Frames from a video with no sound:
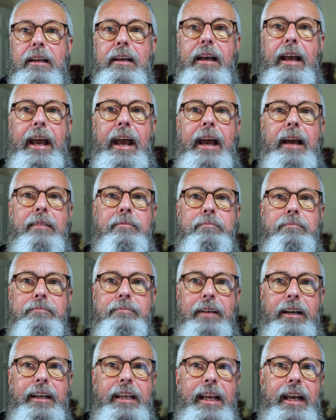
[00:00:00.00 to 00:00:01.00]
And
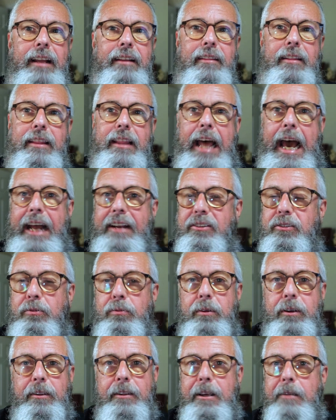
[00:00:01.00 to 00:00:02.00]
again, that's
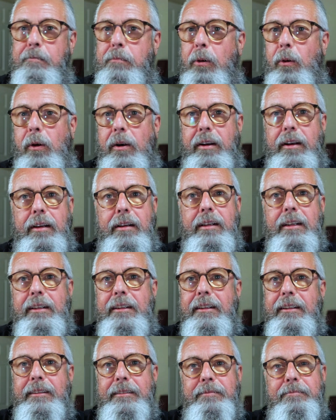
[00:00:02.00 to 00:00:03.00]
really important.
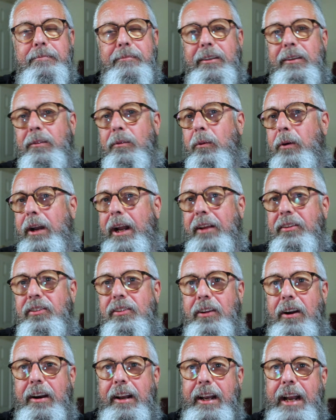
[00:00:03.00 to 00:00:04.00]
Even when I
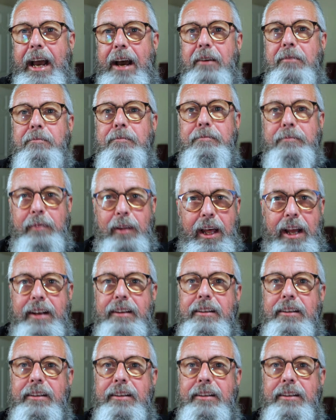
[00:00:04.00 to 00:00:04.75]
started out, a lot of